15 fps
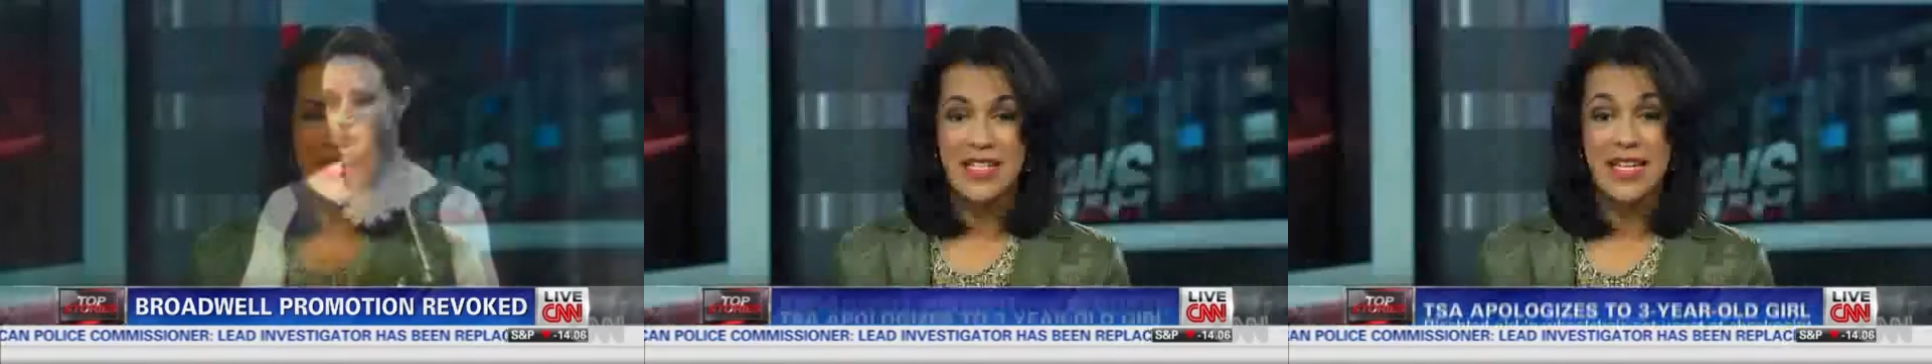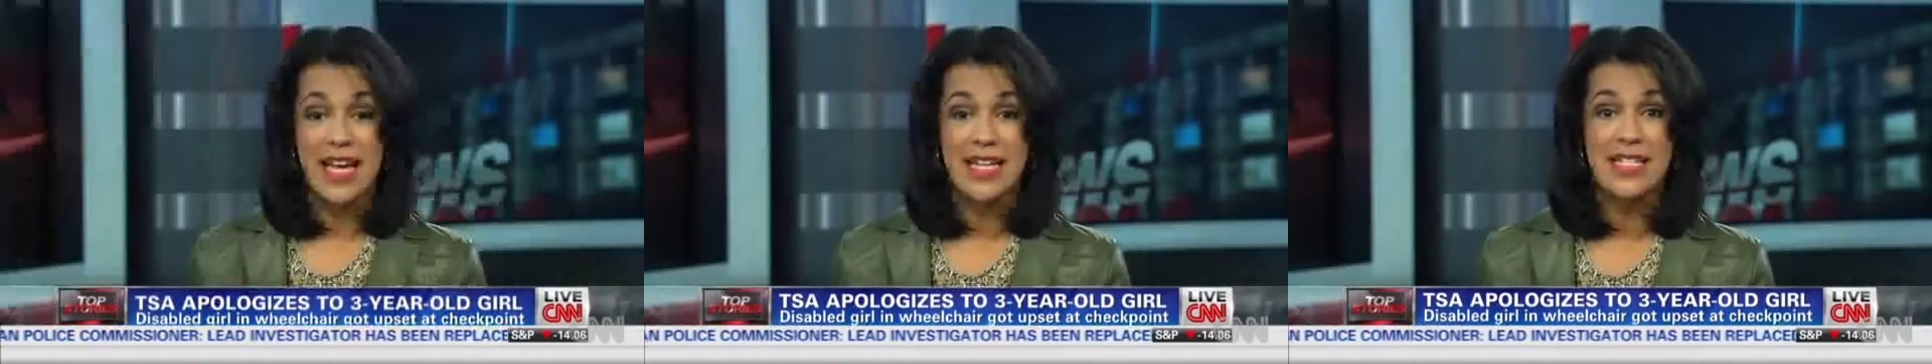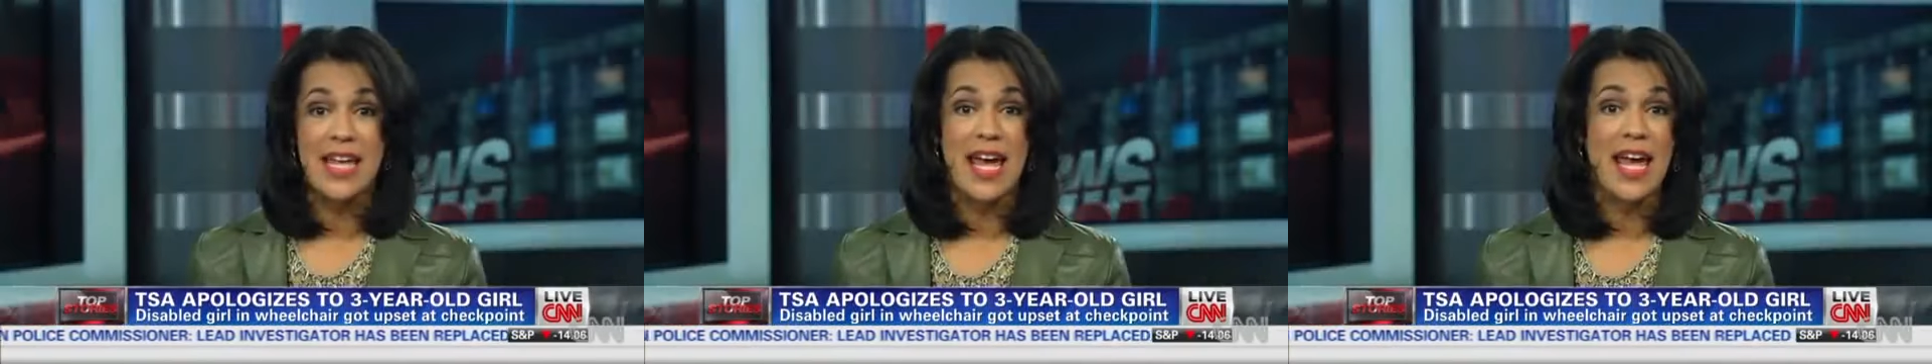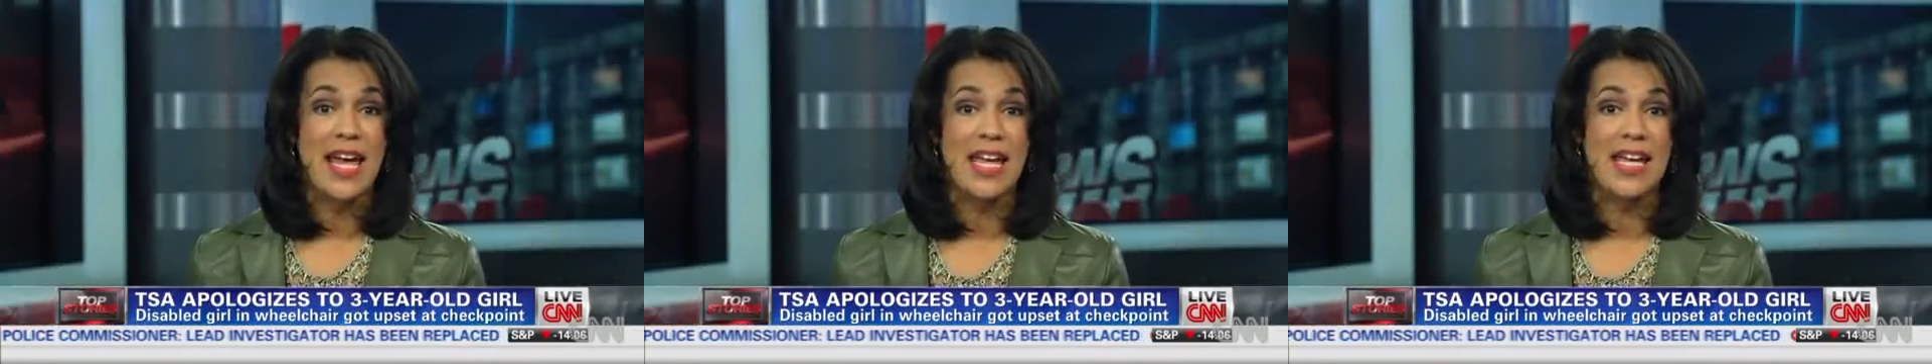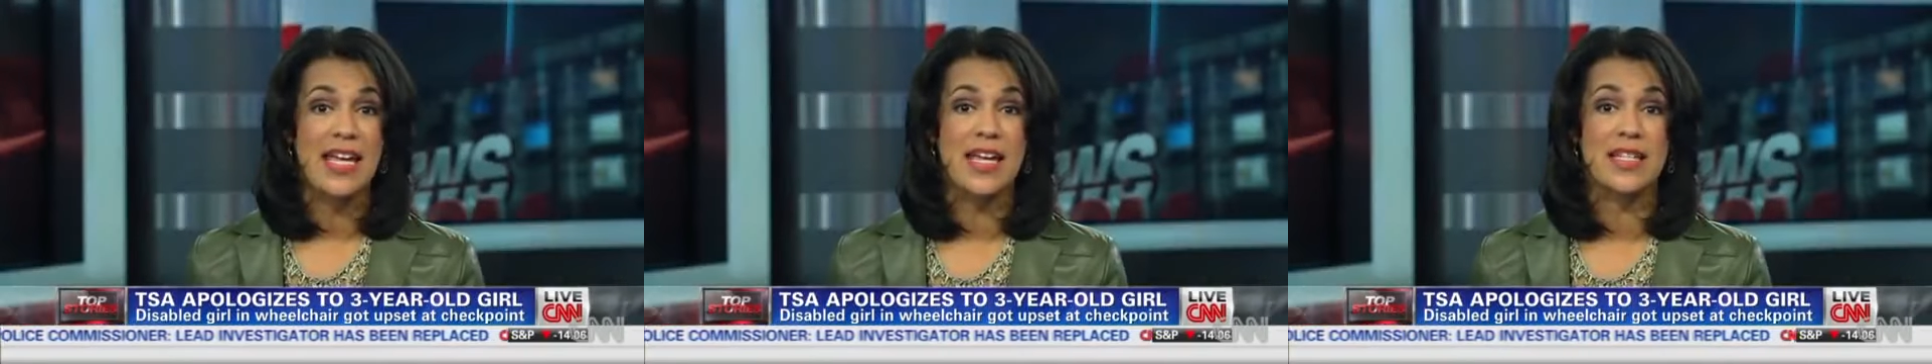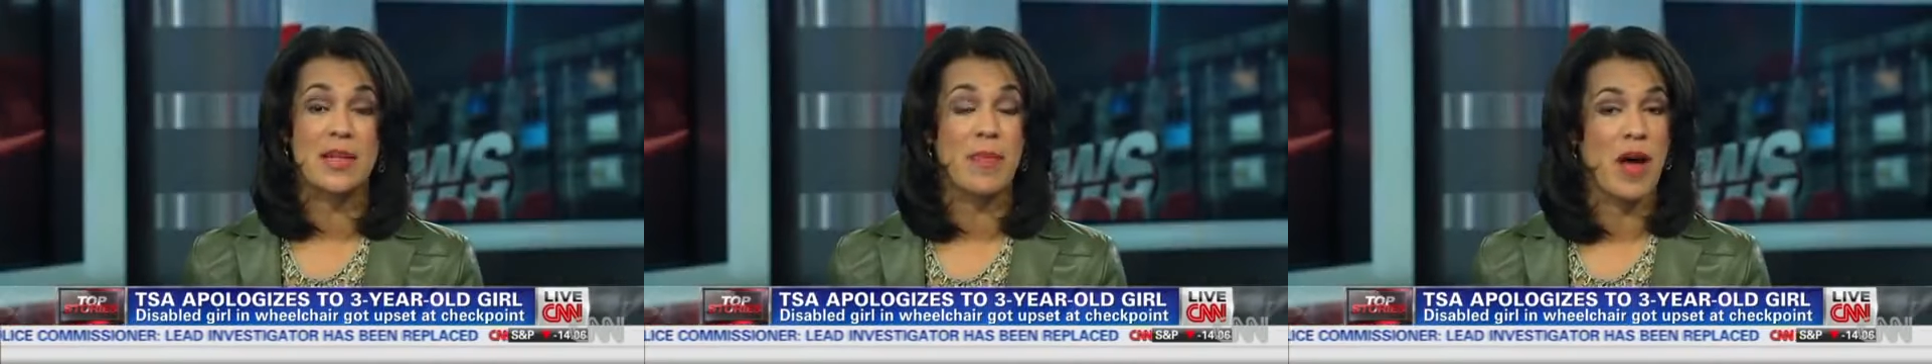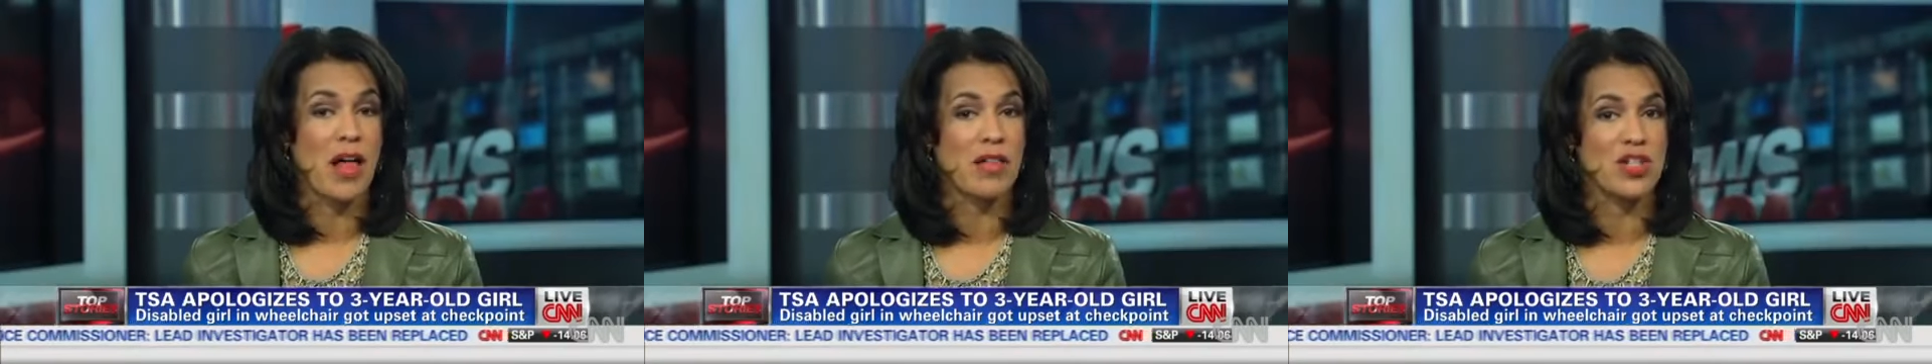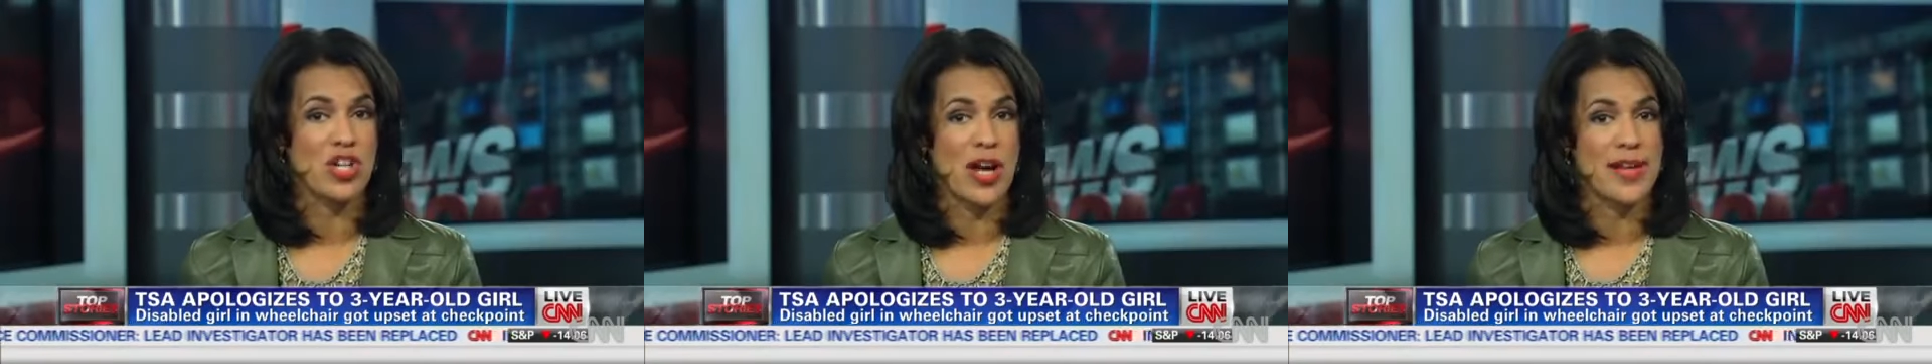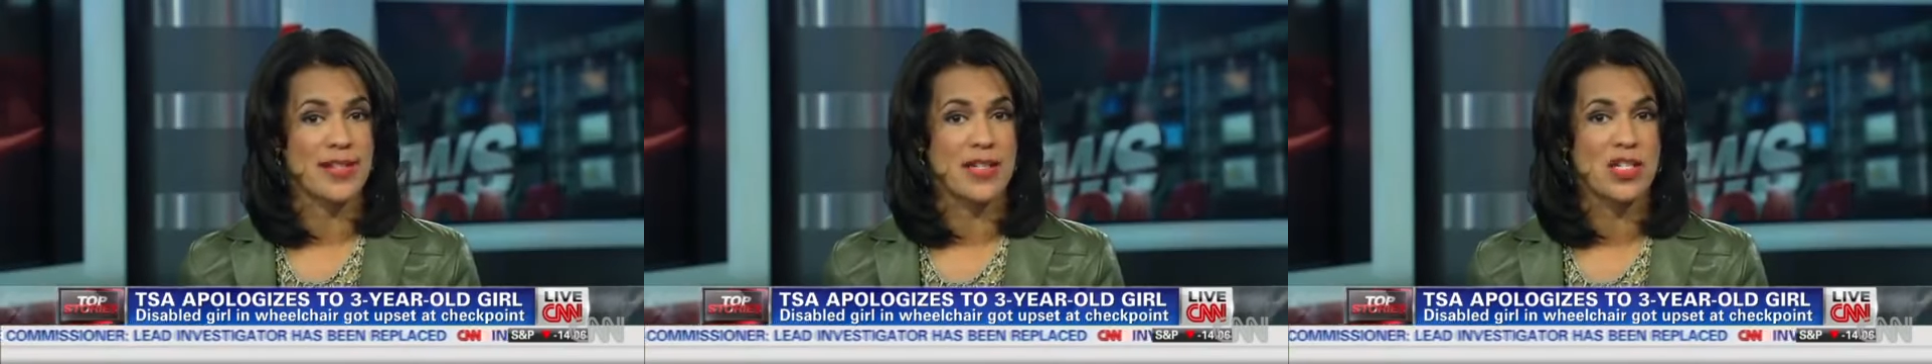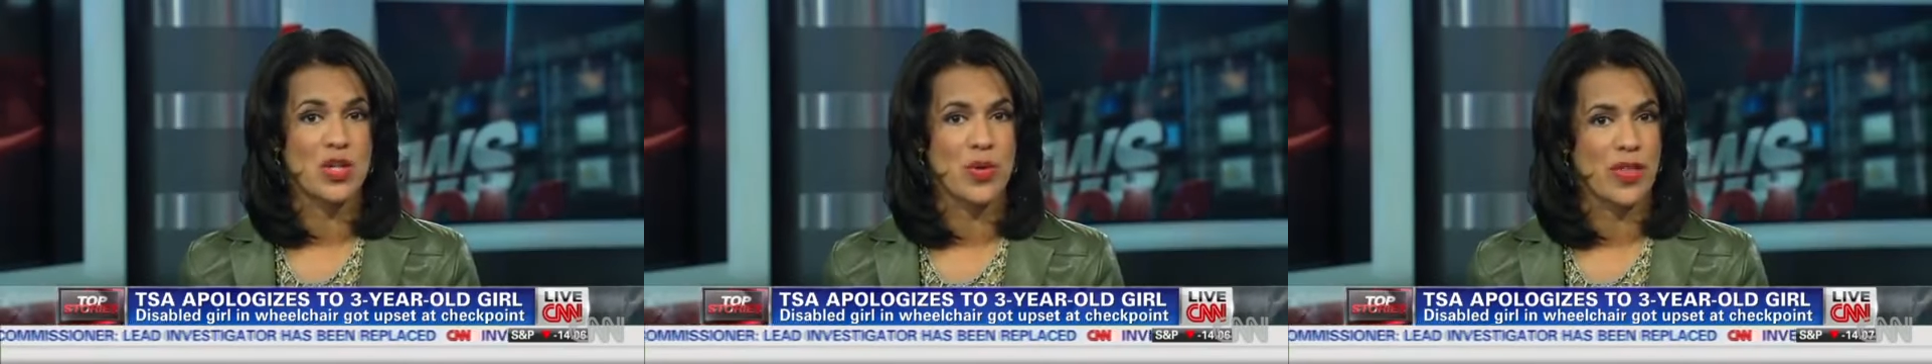The TSA is
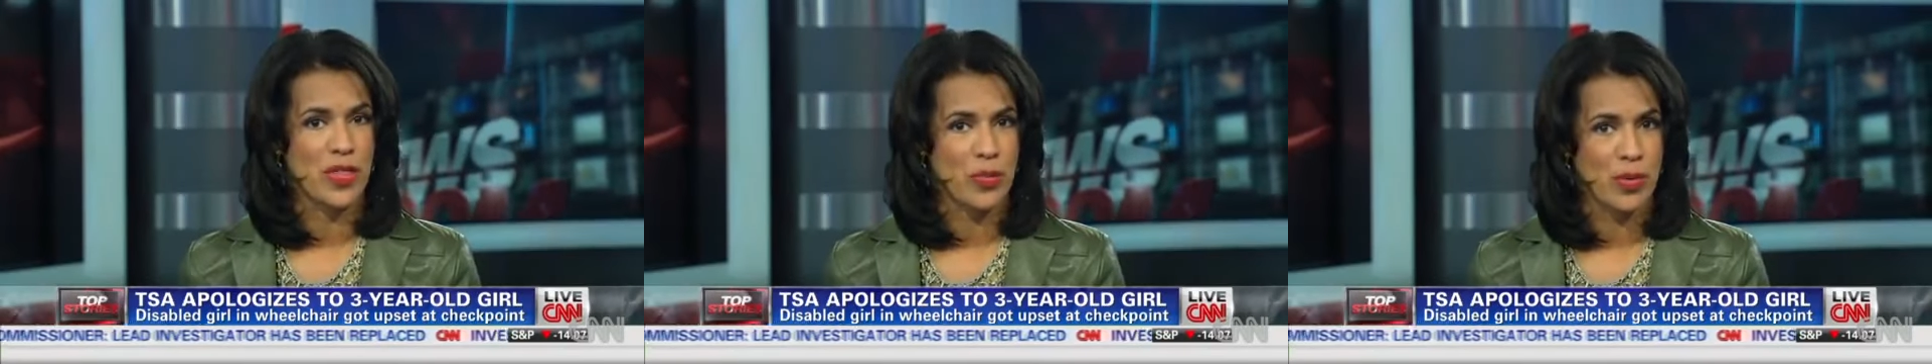apologizing